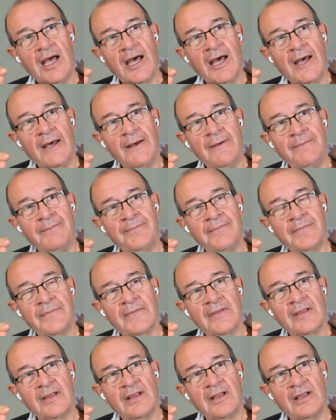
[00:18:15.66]
Um,
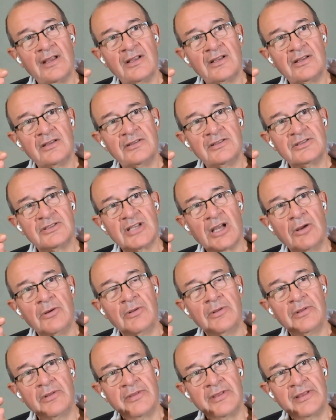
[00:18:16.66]

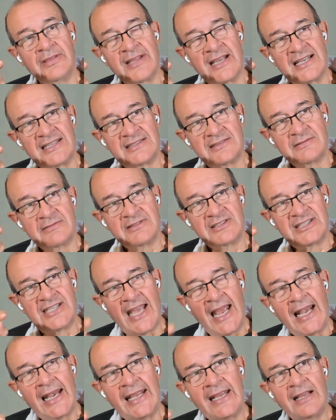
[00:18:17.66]
so th there's
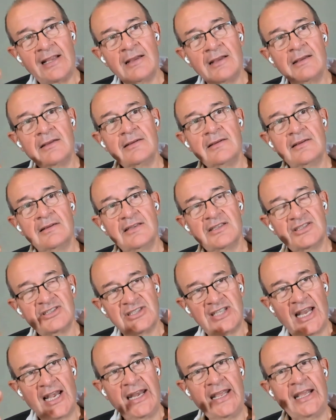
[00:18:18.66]
telling,
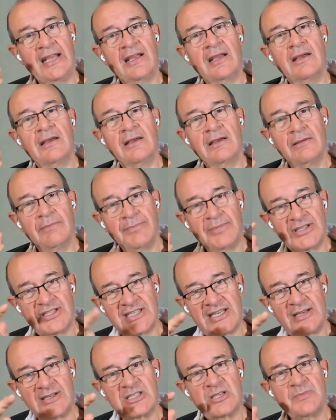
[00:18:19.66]
selling,
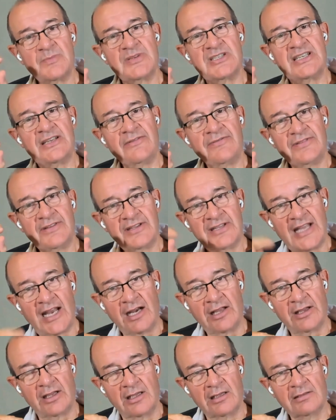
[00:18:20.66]
participative and
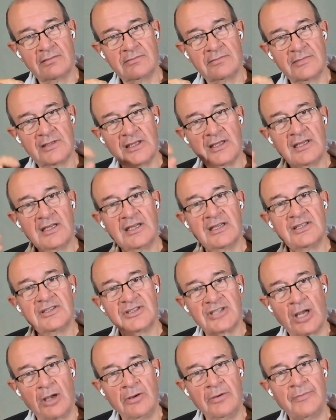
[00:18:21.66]
delegate.
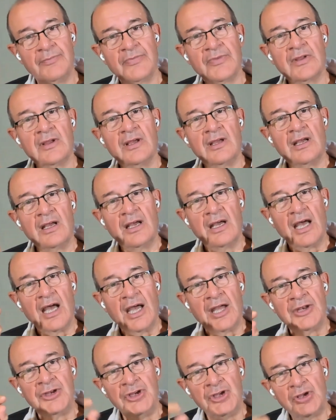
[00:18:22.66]
So
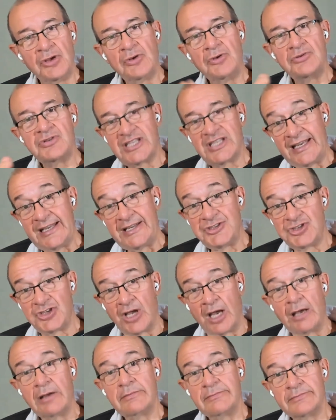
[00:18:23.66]
a new
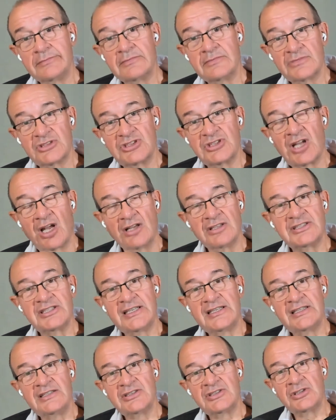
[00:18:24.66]
teacher
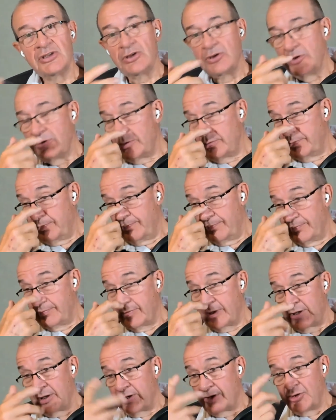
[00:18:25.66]
starting to,
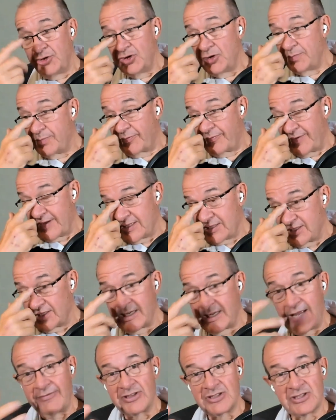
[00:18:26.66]
you know, new professor,
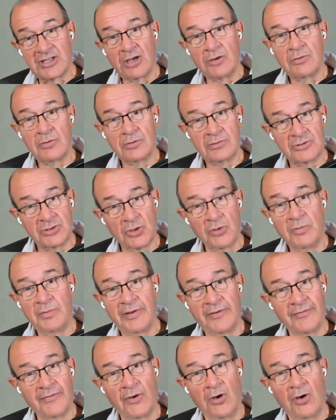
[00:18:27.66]
never talk, talk
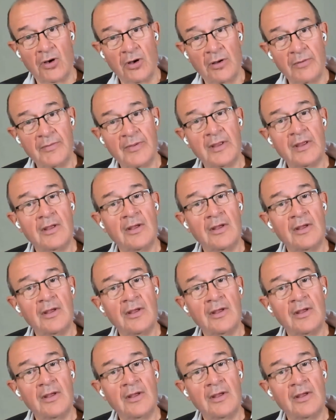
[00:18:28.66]
before,